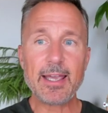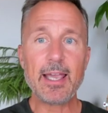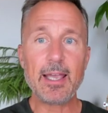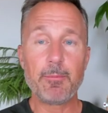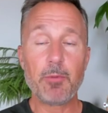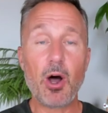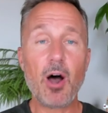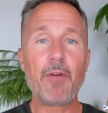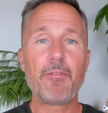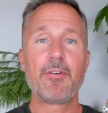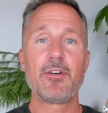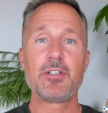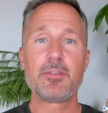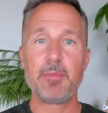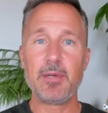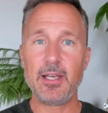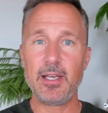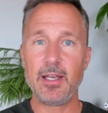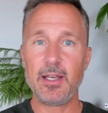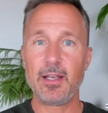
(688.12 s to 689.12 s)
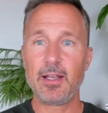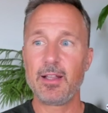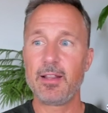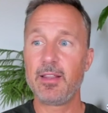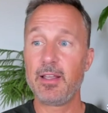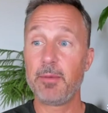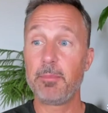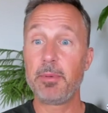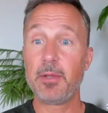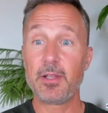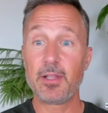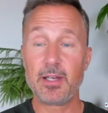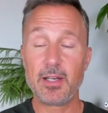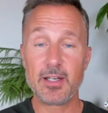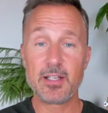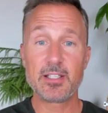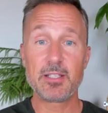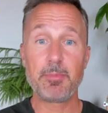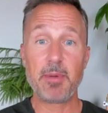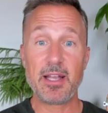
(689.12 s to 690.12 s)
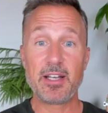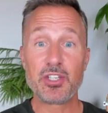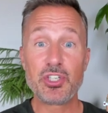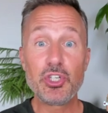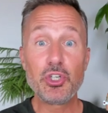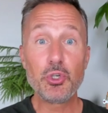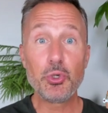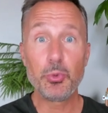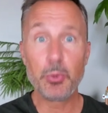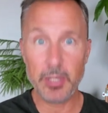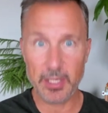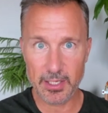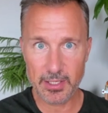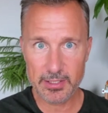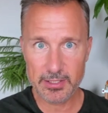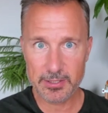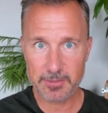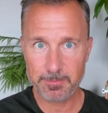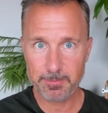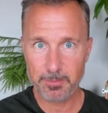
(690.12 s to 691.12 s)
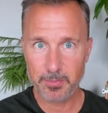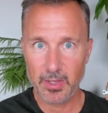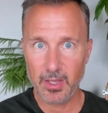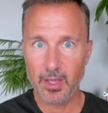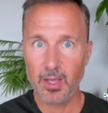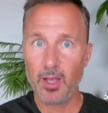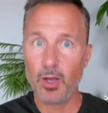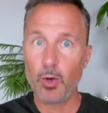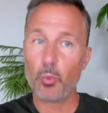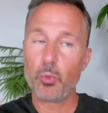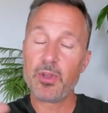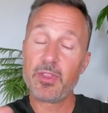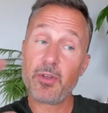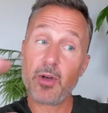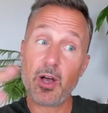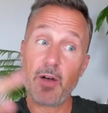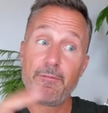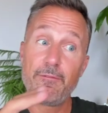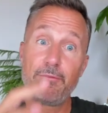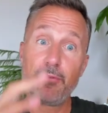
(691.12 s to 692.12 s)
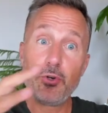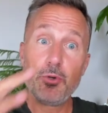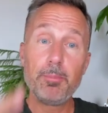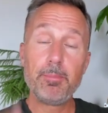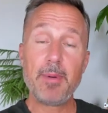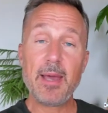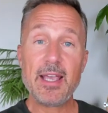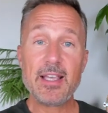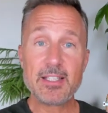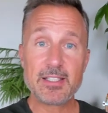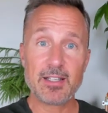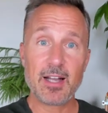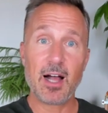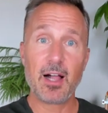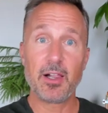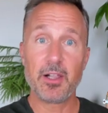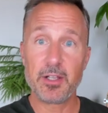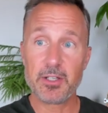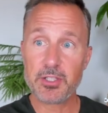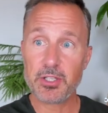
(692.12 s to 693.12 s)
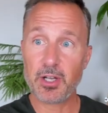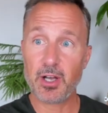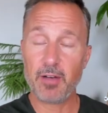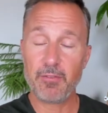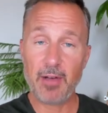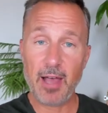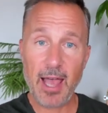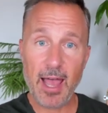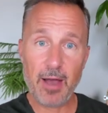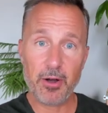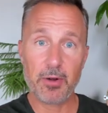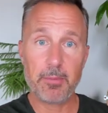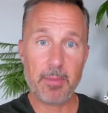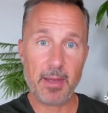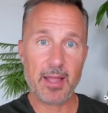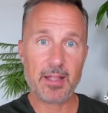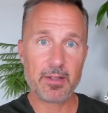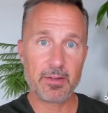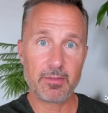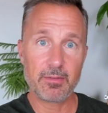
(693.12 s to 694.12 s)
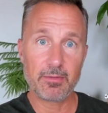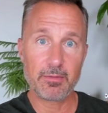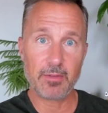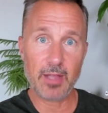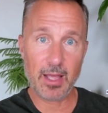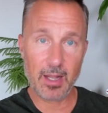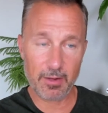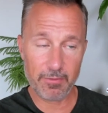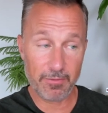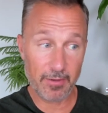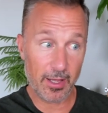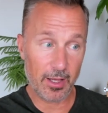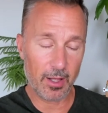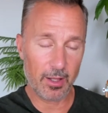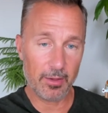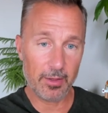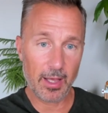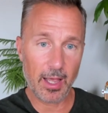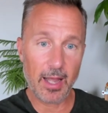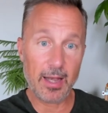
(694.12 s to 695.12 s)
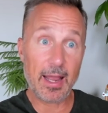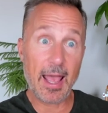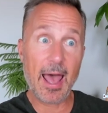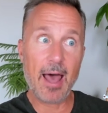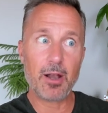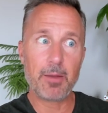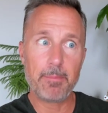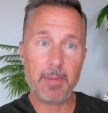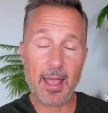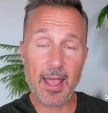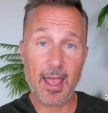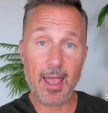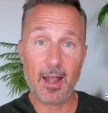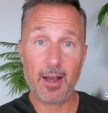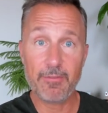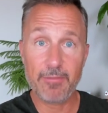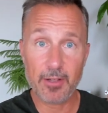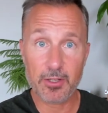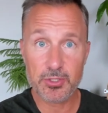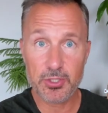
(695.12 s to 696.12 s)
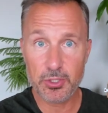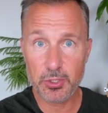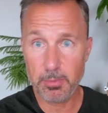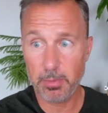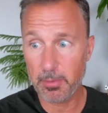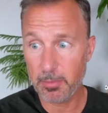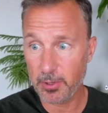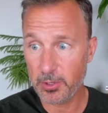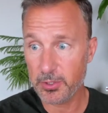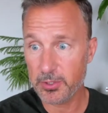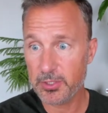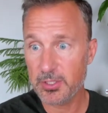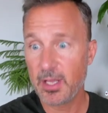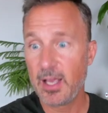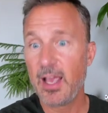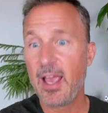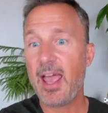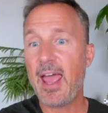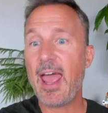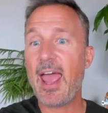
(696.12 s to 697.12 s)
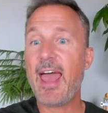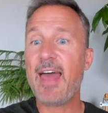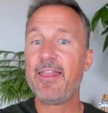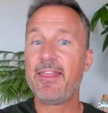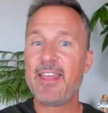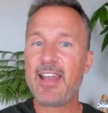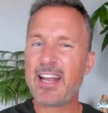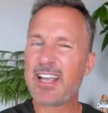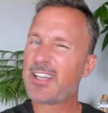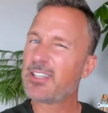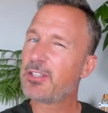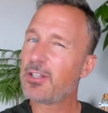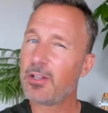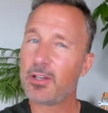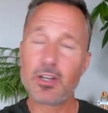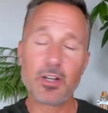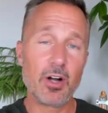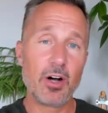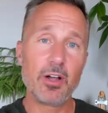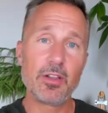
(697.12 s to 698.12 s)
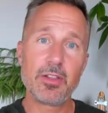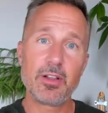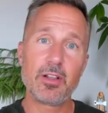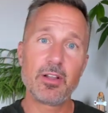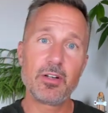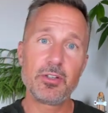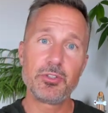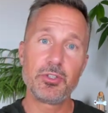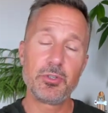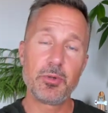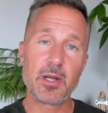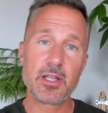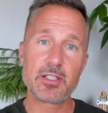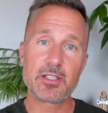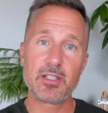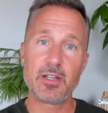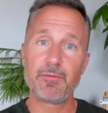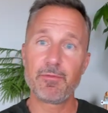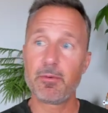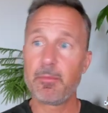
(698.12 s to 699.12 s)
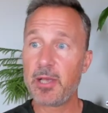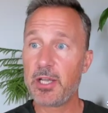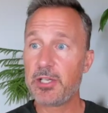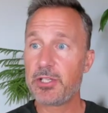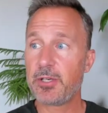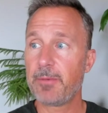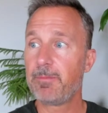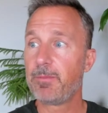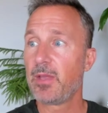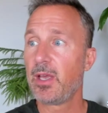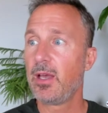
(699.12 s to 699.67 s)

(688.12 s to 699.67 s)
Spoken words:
game offers me the ability to spend 2 weeks with a full base knowledge of how to bet NFL and how to bet NFL Super Bowls. And then I get to look at all the little nuanced information.